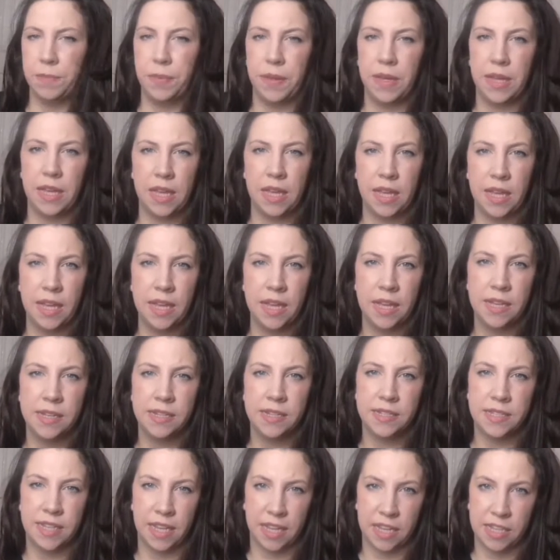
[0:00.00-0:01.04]
be
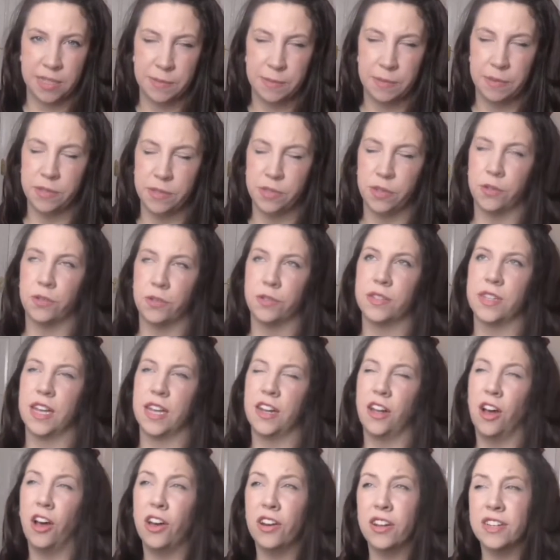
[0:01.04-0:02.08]
six months old,
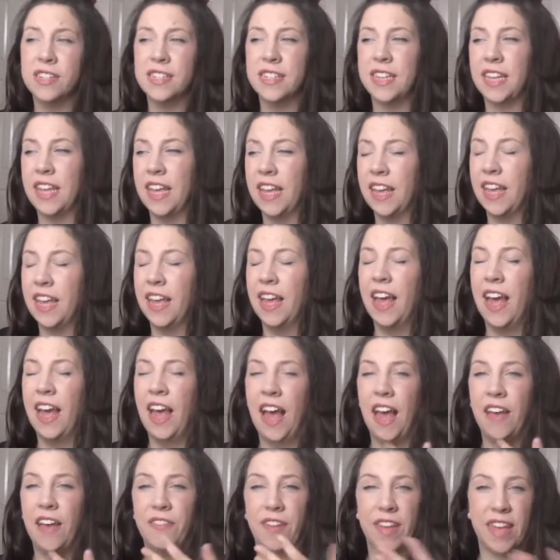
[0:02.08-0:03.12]
and honestly,
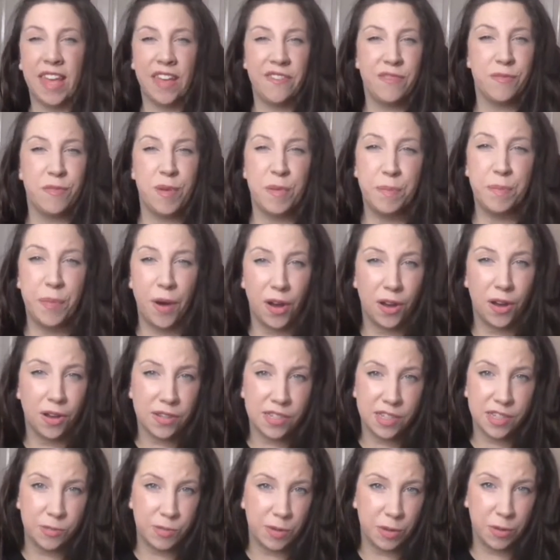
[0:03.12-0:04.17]
if I give him a
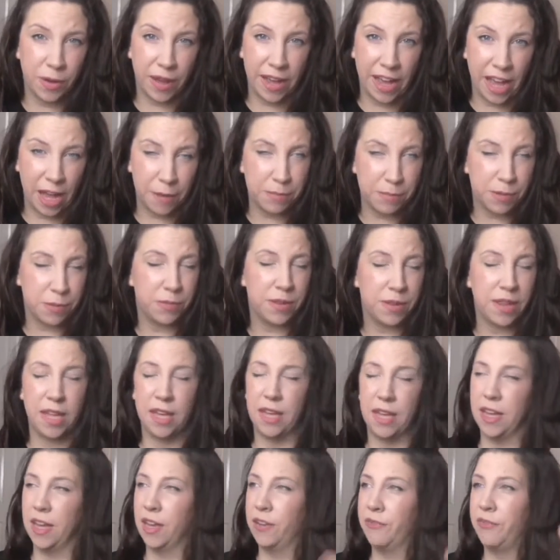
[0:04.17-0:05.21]
box, he'll be quite happy with
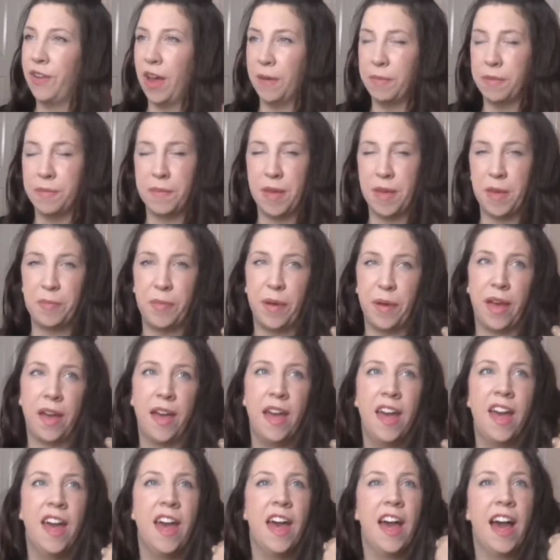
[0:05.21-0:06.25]
it, wrapping
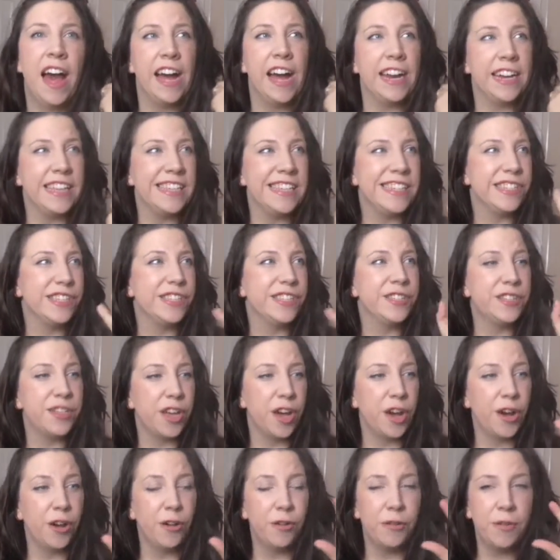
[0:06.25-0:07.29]
paper, and he's
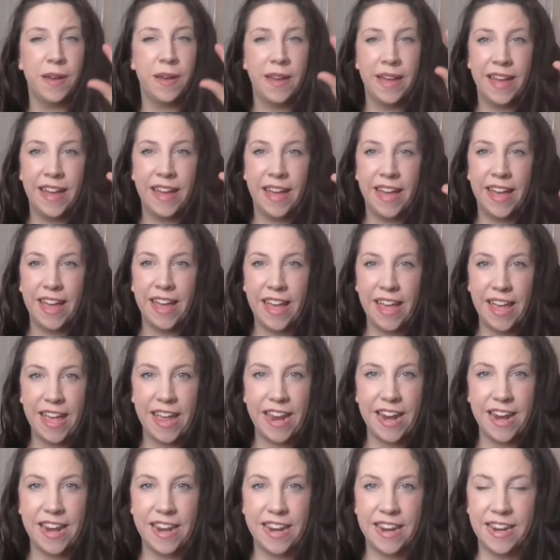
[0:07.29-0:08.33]
so
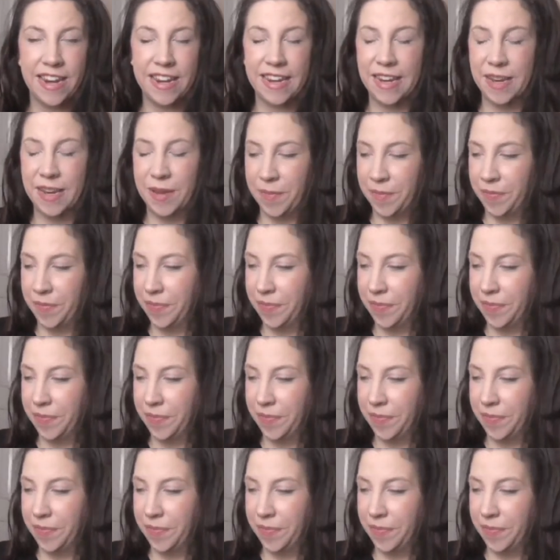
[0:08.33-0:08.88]
in,